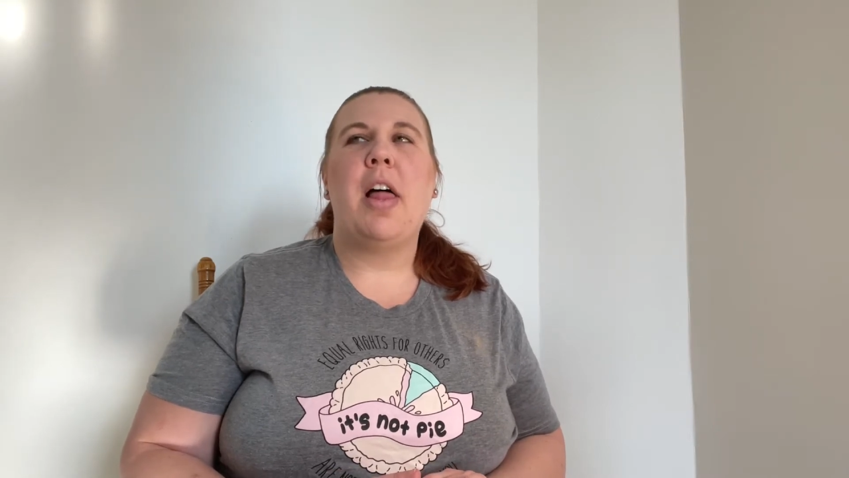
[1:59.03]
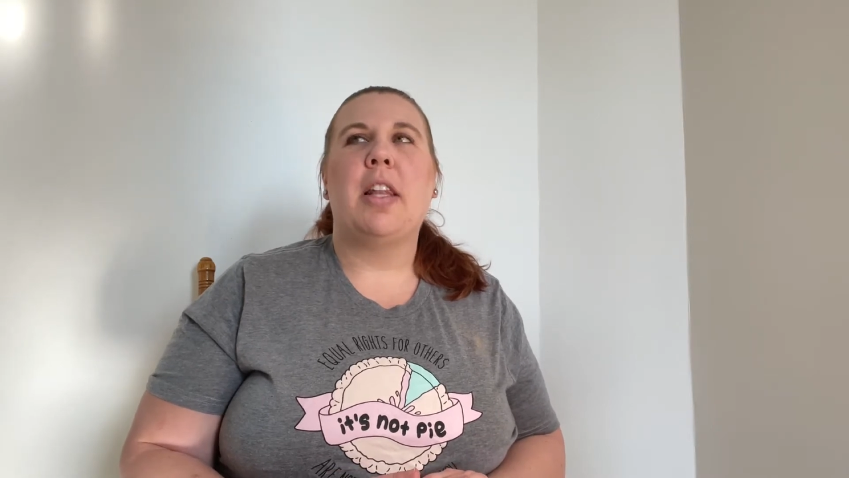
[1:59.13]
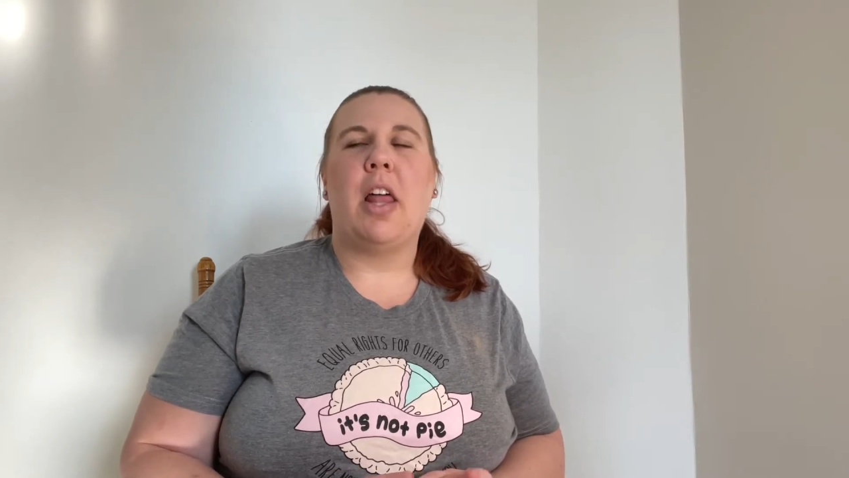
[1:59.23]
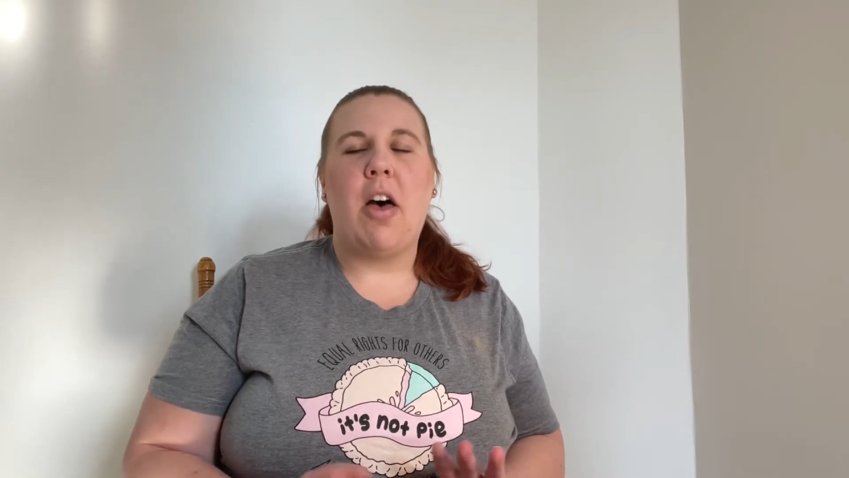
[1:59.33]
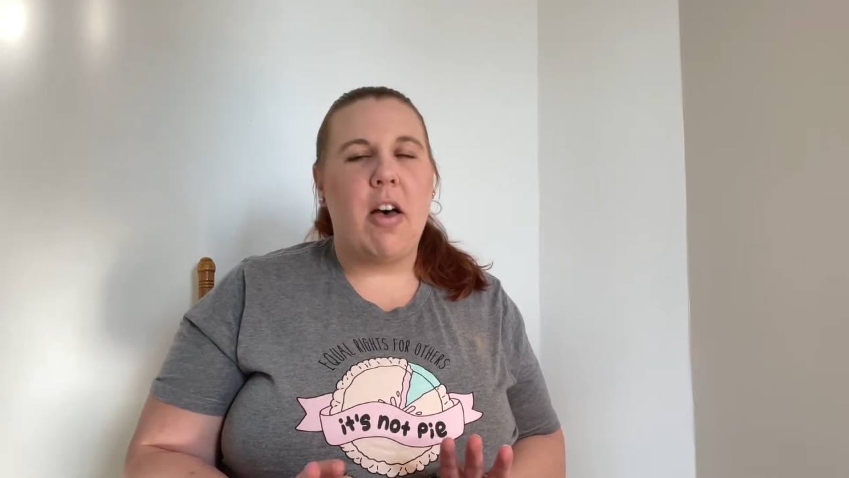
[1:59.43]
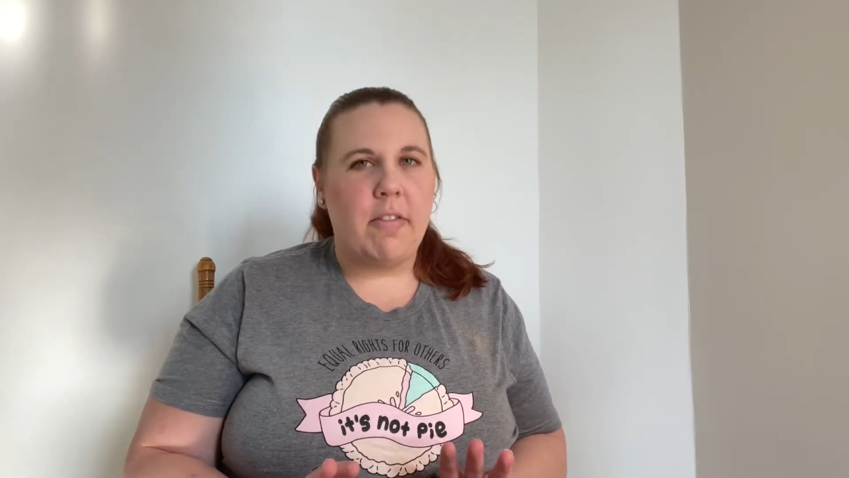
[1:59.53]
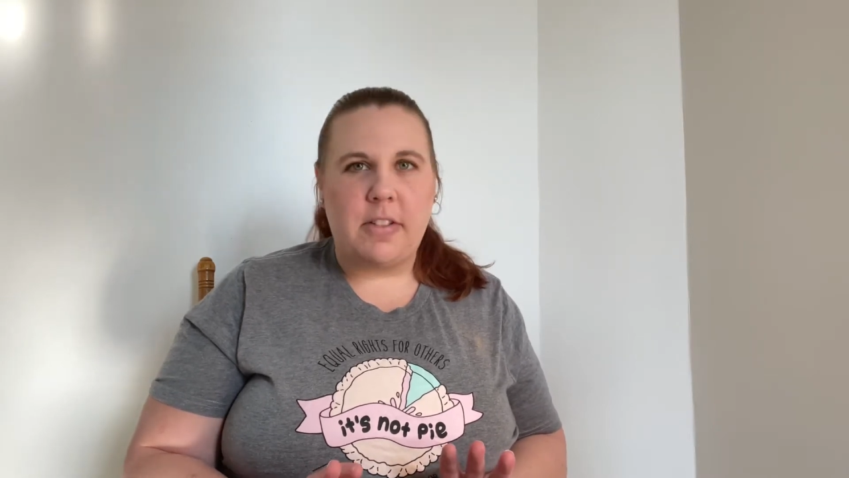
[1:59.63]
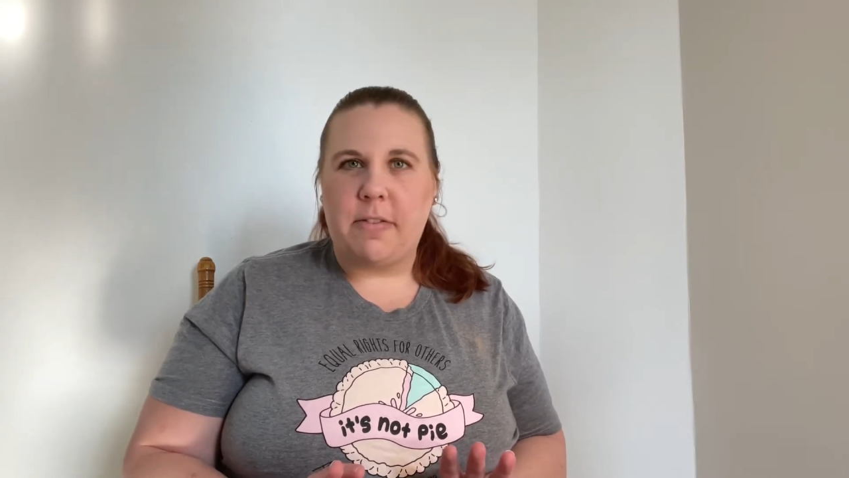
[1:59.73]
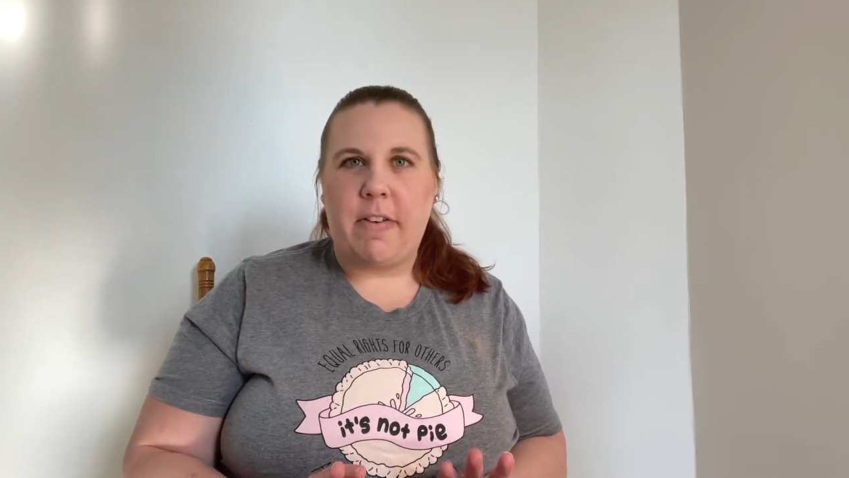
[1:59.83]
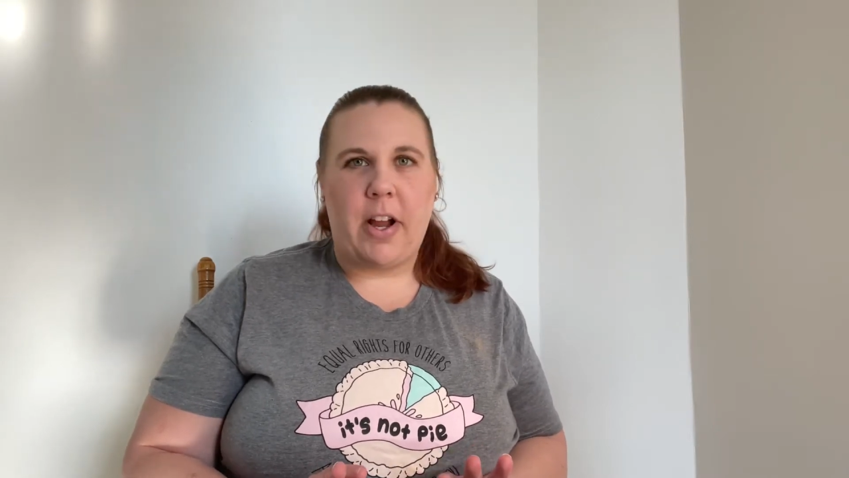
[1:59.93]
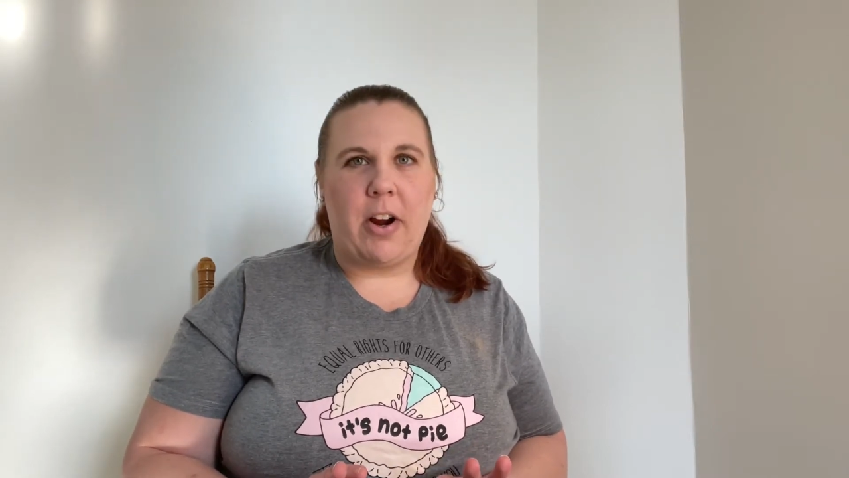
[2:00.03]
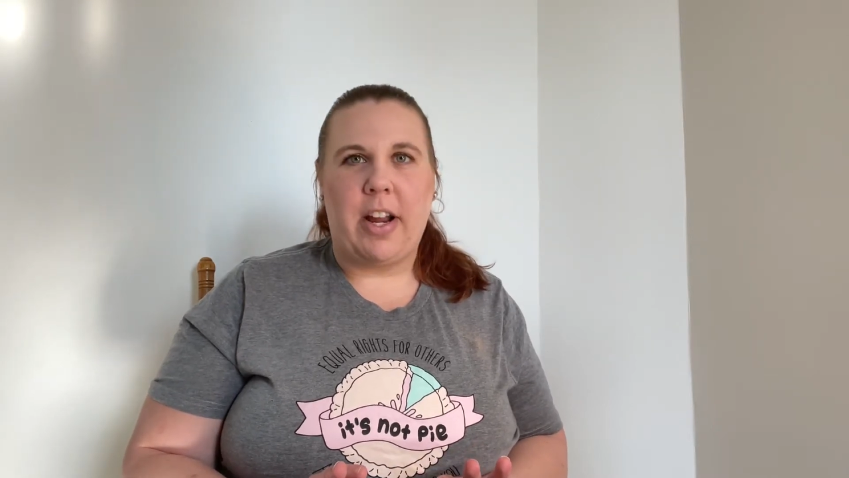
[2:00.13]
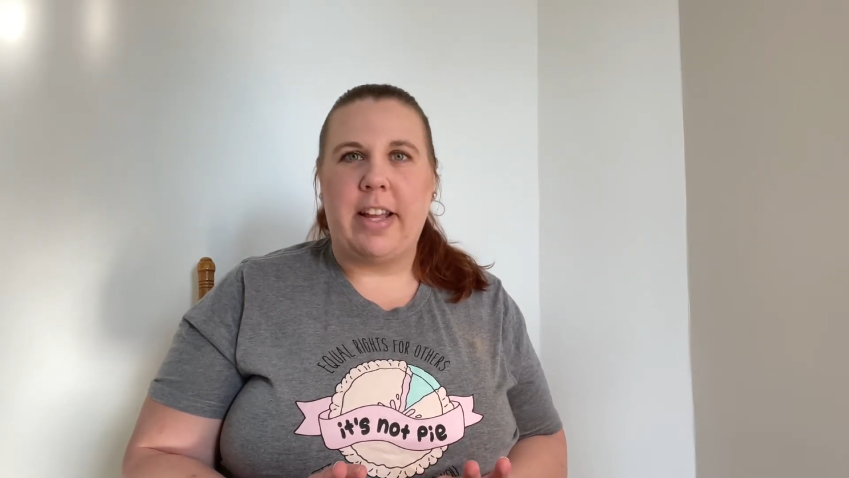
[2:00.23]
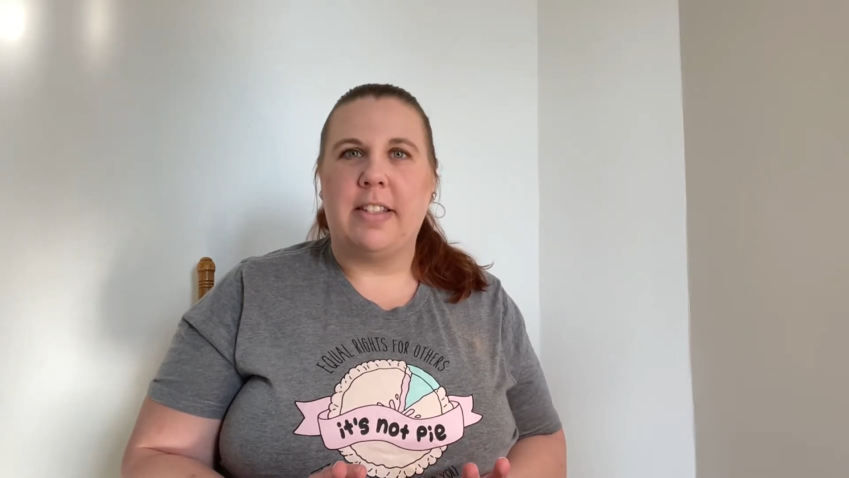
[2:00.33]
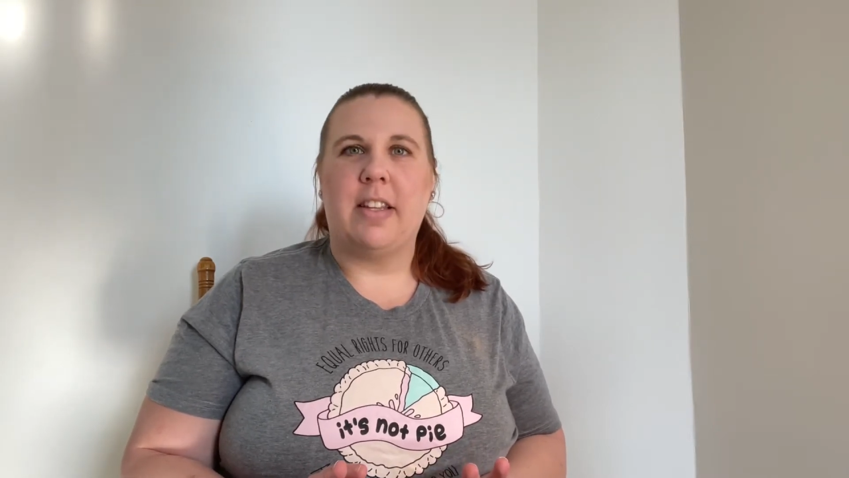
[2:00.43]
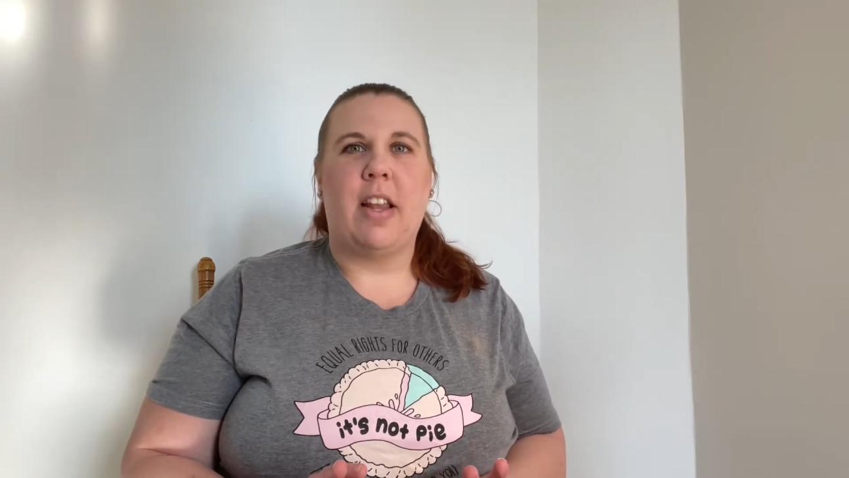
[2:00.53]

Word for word: loves fairies,